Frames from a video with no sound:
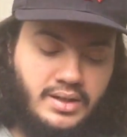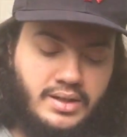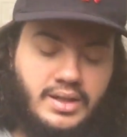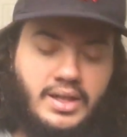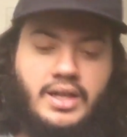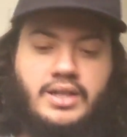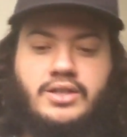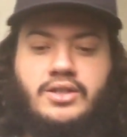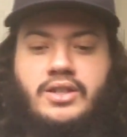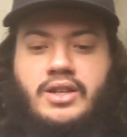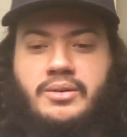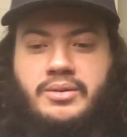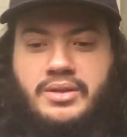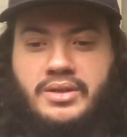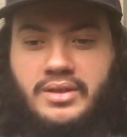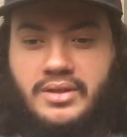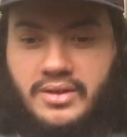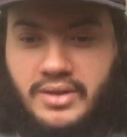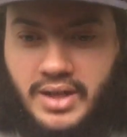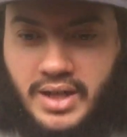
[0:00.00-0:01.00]
Okay, so now
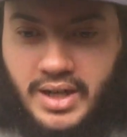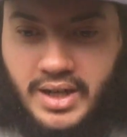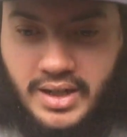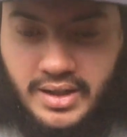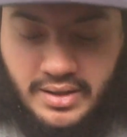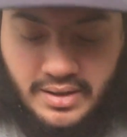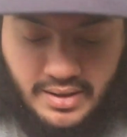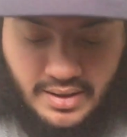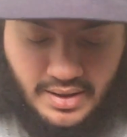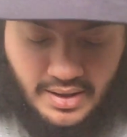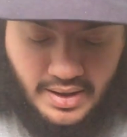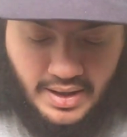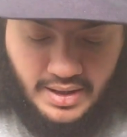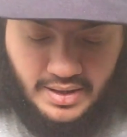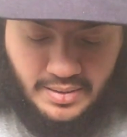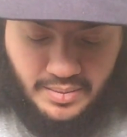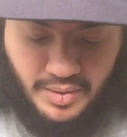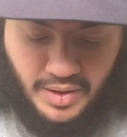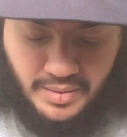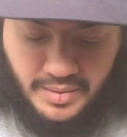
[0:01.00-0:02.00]

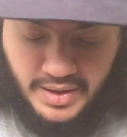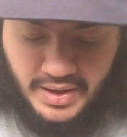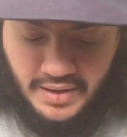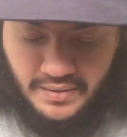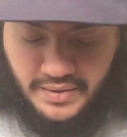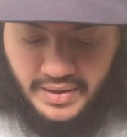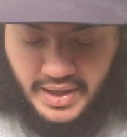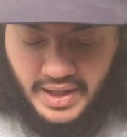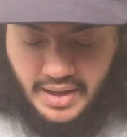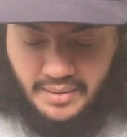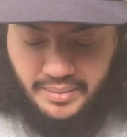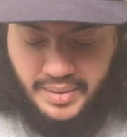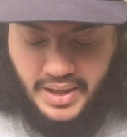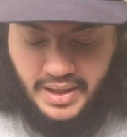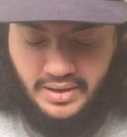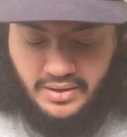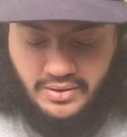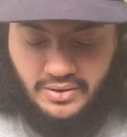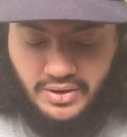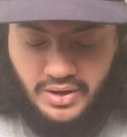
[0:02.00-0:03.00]
that's pretty much it for the
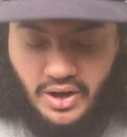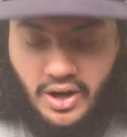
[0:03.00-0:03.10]
Impact news.